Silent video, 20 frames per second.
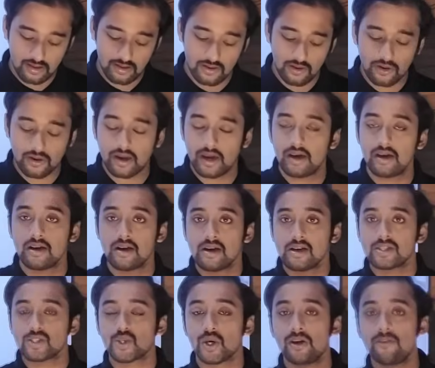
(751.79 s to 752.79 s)
Okay,
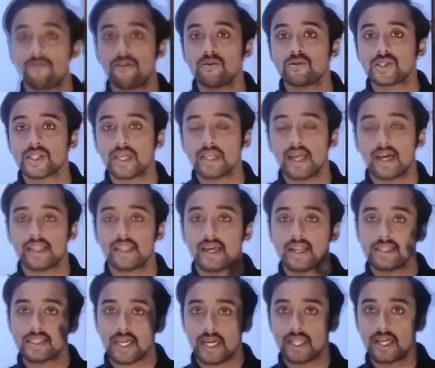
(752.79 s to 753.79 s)
so if you see that there
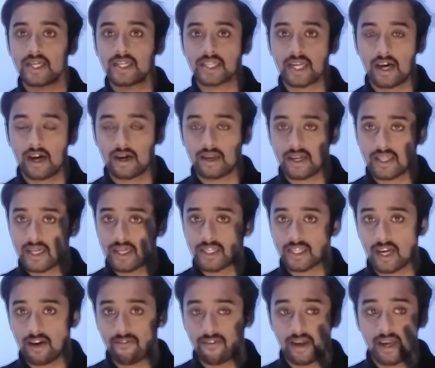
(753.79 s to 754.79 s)
is another
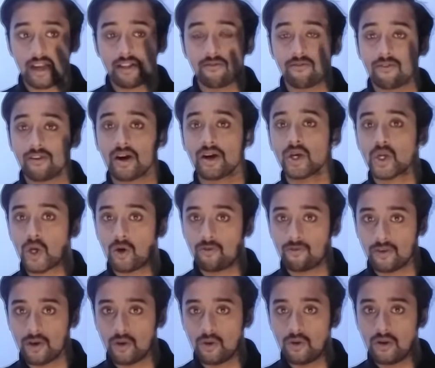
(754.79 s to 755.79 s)
traffic in front of
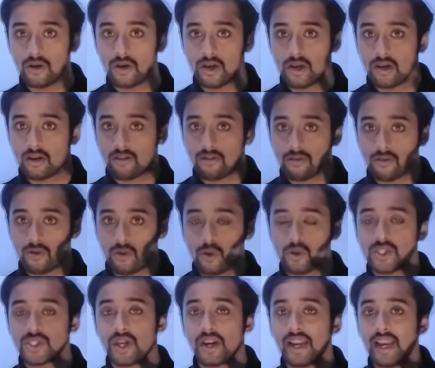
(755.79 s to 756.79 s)
you
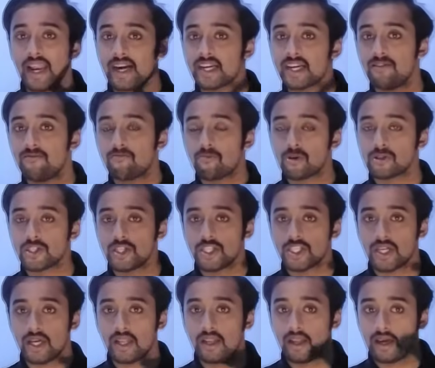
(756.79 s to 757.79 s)
whose relative
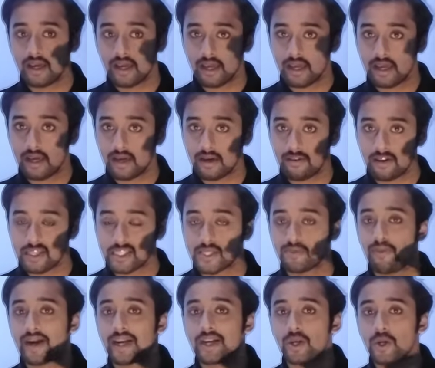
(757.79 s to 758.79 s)
position
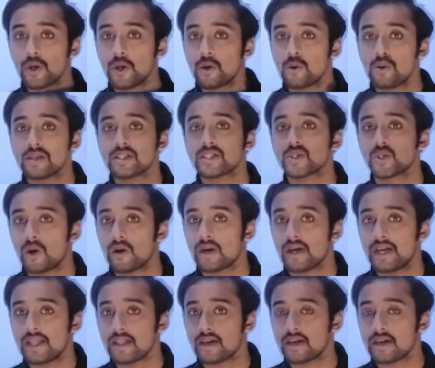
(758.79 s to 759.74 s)
respect to you is not